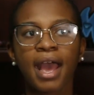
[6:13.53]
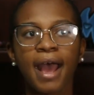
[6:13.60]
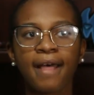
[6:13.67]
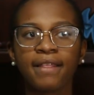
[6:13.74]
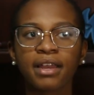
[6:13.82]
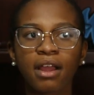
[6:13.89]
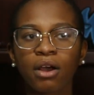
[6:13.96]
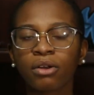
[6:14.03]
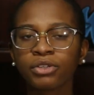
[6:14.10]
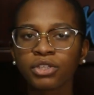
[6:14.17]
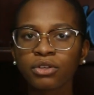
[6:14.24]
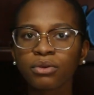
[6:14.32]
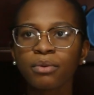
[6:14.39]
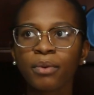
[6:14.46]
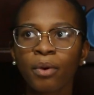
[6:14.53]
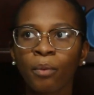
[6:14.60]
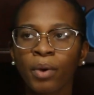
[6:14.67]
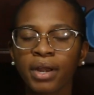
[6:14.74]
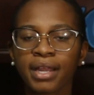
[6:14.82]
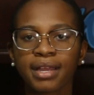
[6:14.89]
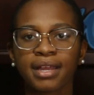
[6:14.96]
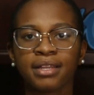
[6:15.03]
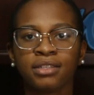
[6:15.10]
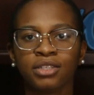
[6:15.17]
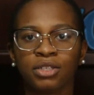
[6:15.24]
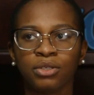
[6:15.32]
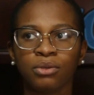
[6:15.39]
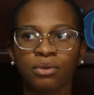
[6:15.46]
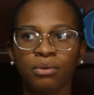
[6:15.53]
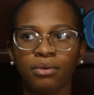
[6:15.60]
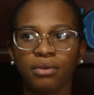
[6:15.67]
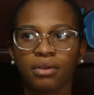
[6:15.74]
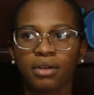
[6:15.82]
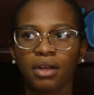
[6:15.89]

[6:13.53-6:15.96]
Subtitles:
And then I also want to get into